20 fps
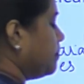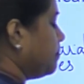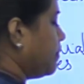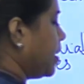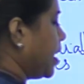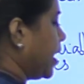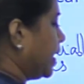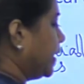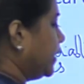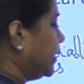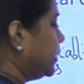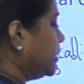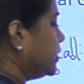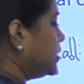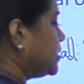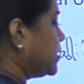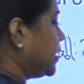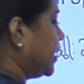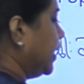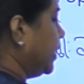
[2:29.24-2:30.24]

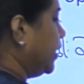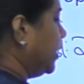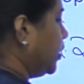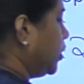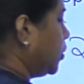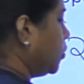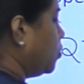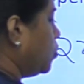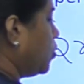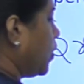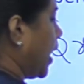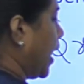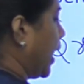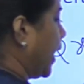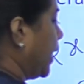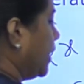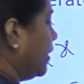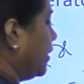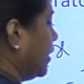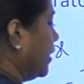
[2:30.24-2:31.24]
minus, into
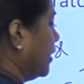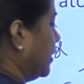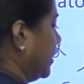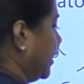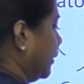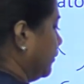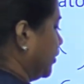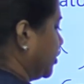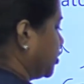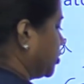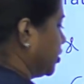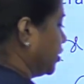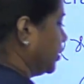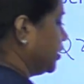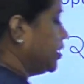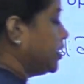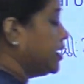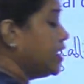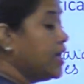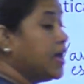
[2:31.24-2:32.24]
and
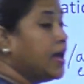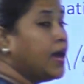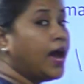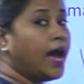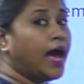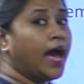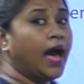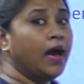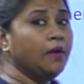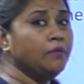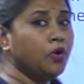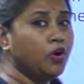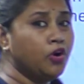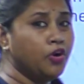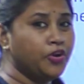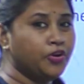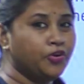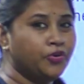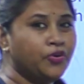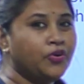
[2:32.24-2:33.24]
division. I'm
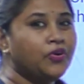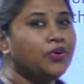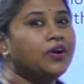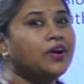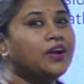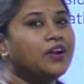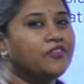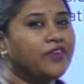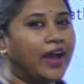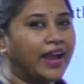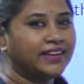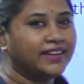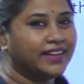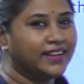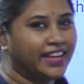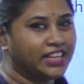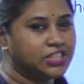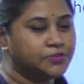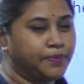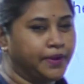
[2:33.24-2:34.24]
going to write
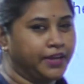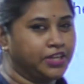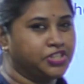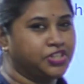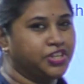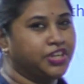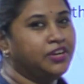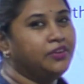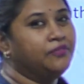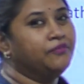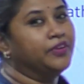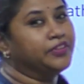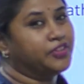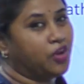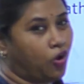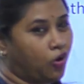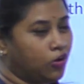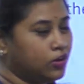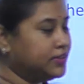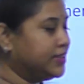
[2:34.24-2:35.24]
an expression with
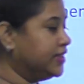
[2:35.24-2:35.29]
all